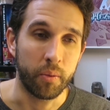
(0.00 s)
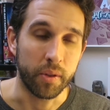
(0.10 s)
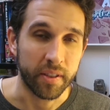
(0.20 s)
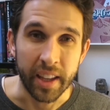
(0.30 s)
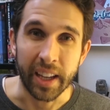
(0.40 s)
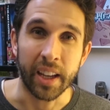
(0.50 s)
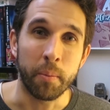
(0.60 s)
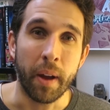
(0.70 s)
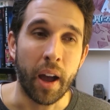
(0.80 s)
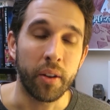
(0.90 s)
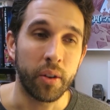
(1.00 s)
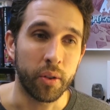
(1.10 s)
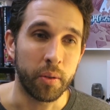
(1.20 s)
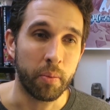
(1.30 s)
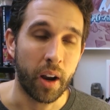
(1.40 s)
was thinking about,
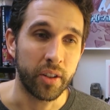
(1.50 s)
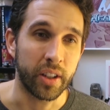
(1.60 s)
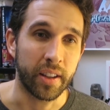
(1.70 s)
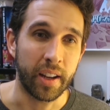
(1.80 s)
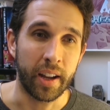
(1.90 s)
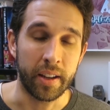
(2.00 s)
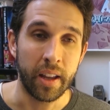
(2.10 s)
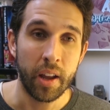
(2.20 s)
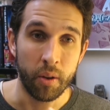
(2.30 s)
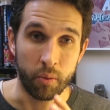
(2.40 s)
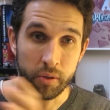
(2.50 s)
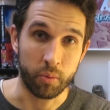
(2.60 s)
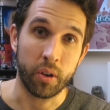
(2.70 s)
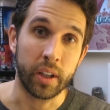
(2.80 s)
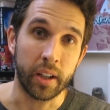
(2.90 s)
or the project that I was
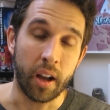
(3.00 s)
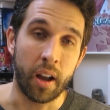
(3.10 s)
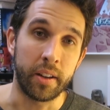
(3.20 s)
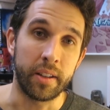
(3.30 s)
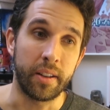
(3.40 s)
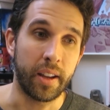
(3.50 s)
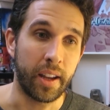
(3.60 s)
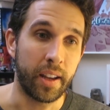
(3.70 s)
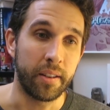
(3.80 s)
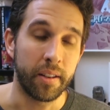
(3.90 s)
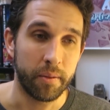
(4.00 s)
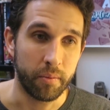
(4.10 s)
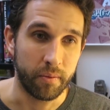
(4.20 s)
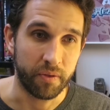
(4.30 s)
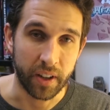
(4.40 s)
working on and
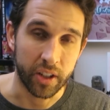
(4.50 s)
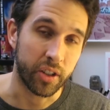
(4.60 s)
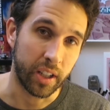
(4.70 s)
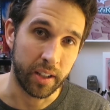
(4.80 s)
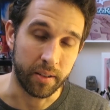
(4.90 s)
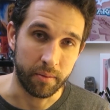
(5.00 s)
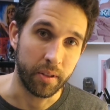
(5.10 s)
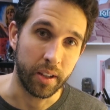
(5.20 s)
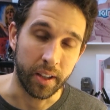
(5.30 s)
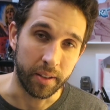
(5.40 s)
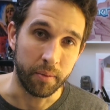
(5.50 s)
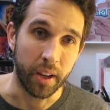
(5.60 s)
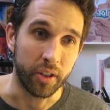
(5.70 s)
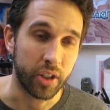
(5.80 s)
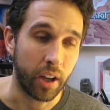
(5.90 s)
finished it
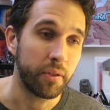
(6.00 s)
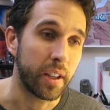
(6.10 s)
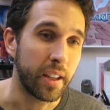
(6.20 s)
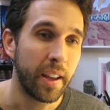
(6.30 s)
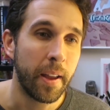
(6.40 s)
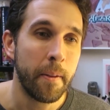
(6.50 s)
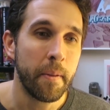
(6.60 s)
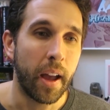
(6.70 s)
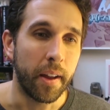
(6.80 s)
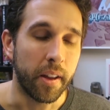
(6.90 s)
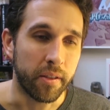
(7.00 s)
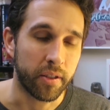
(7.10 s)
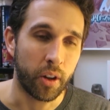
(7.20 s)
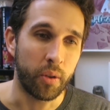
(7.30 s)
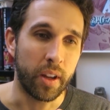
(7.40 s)
and shelved it. And
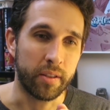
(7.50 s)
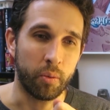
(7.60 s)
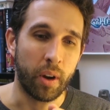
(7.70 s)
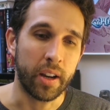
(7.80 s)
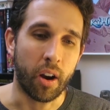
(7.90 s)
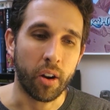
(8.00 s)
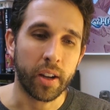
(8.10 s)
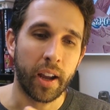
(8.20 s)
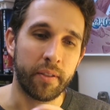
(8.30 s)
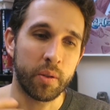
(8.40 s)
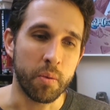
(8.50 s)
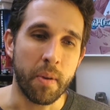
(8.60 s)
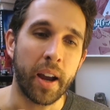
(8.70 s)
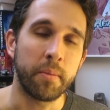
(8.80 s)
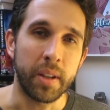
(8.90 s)
so it's a way to archive and
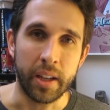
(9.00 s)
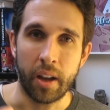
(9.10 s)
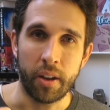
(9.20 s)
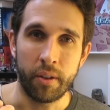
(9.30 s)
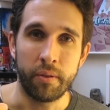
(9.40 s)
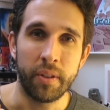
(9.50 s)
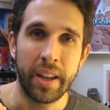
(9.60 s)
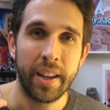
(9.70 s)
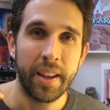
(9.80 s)
remind me of